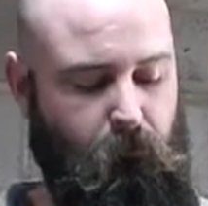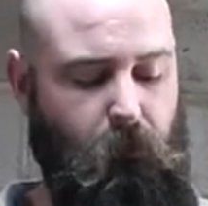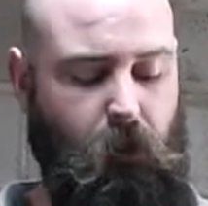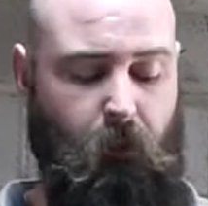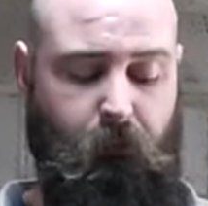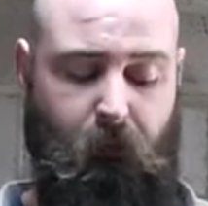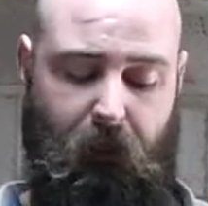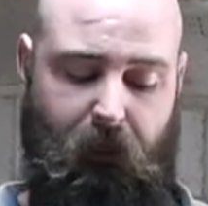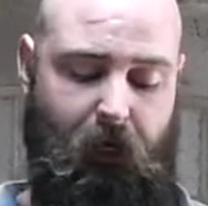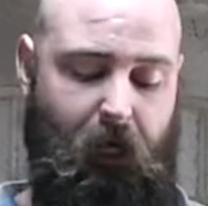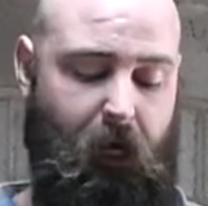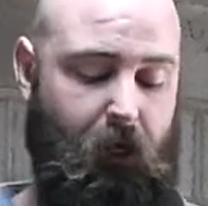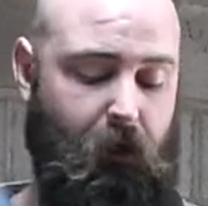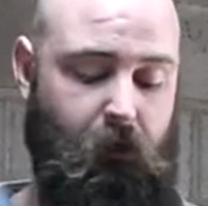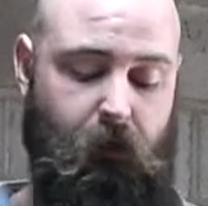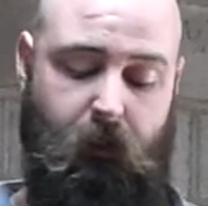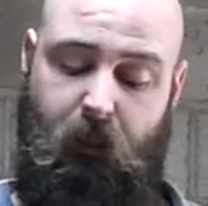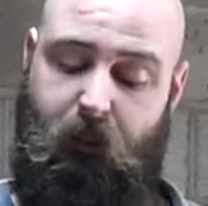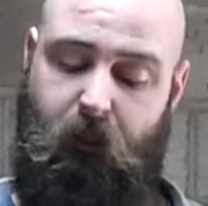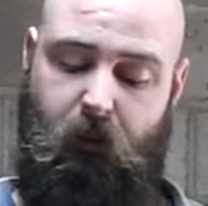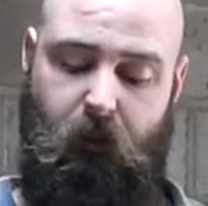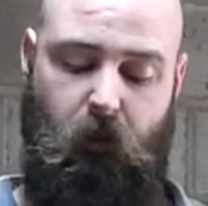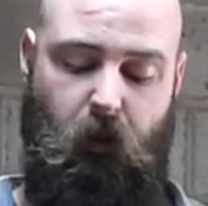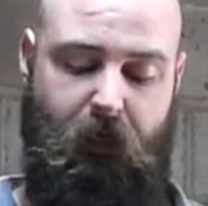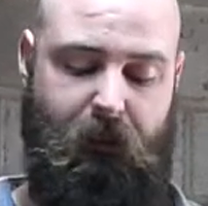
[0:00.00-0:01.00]
But yeah,
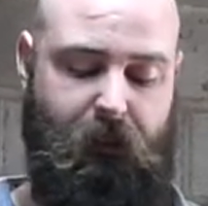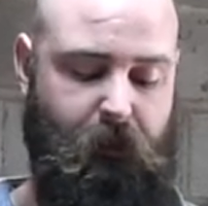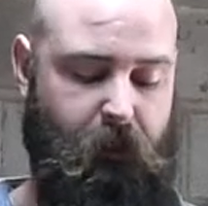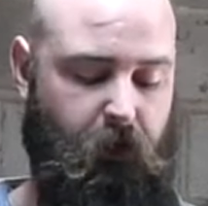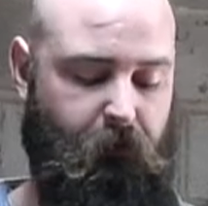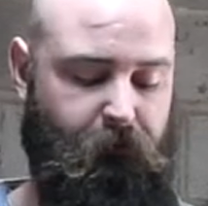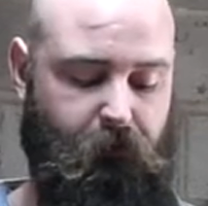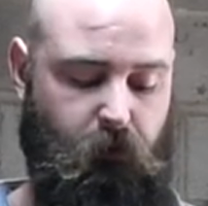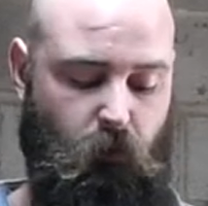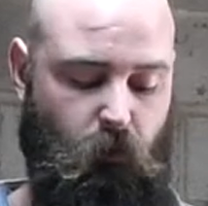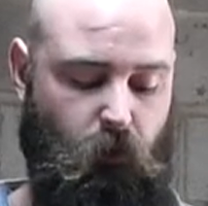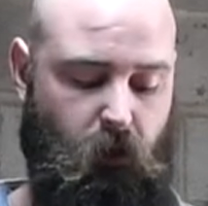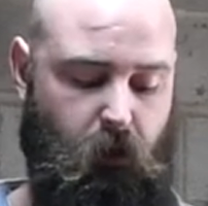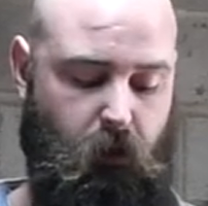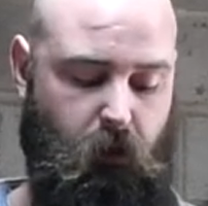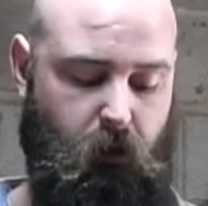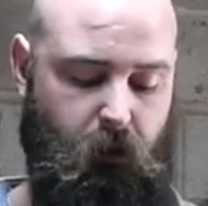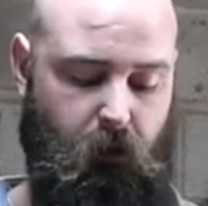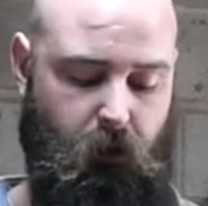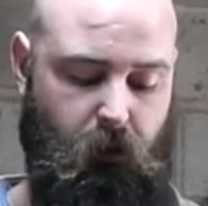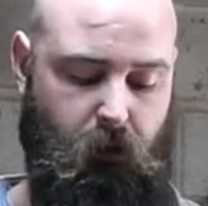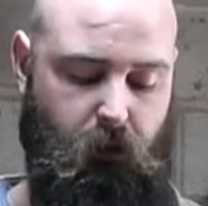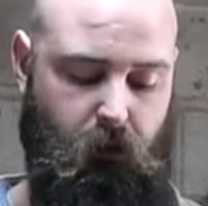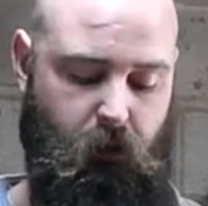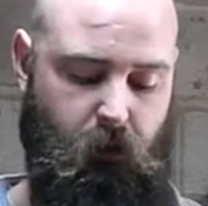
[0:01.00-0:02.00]
it's nice stuff to
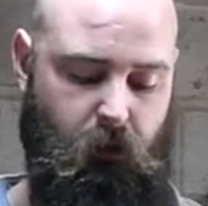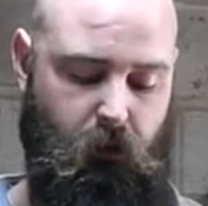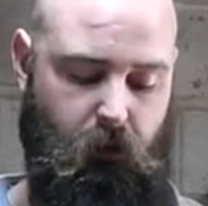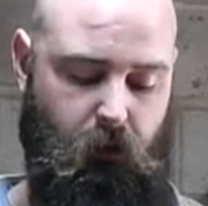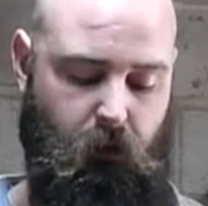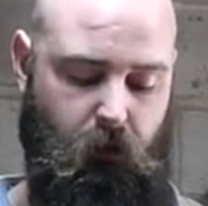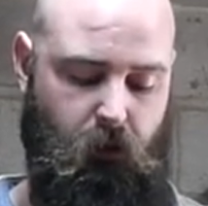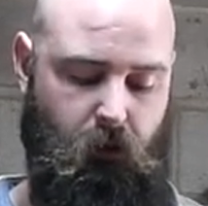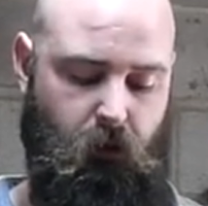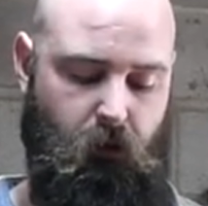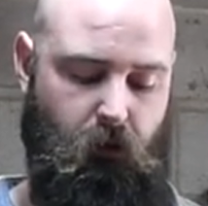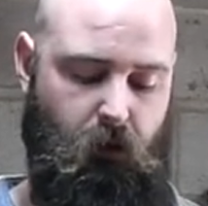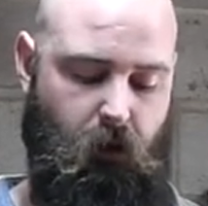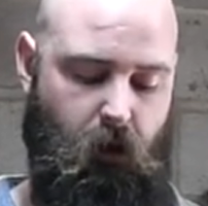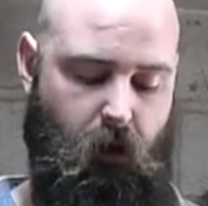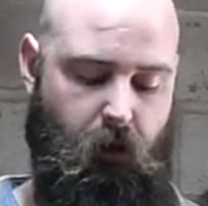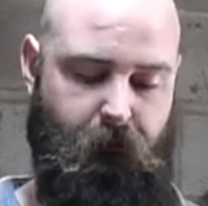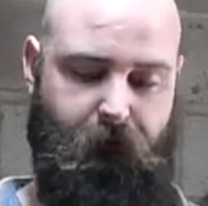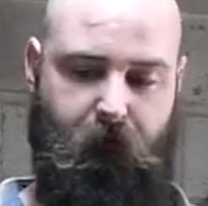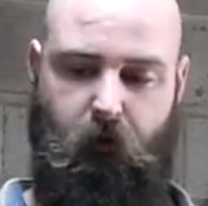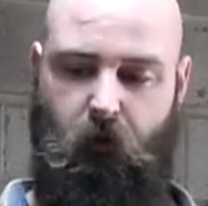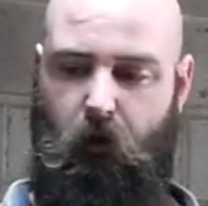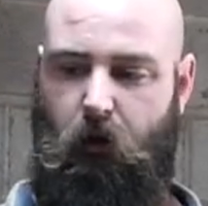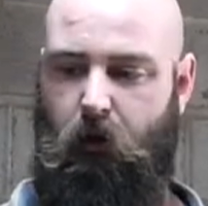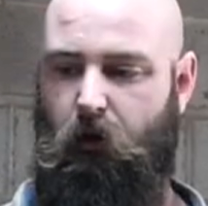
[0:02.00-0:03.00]
work.
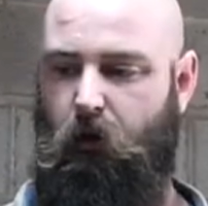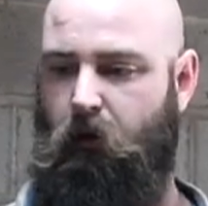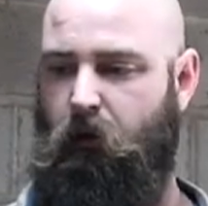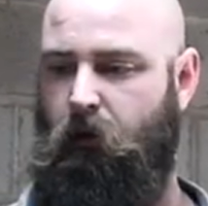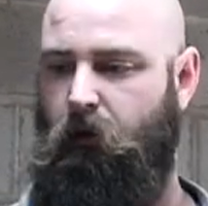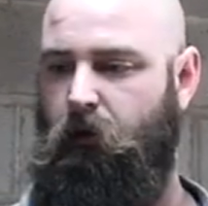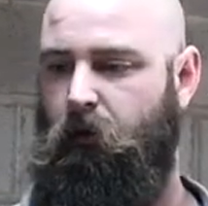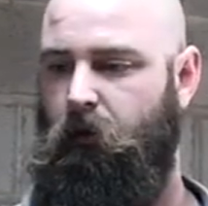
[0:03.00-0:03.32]
I've got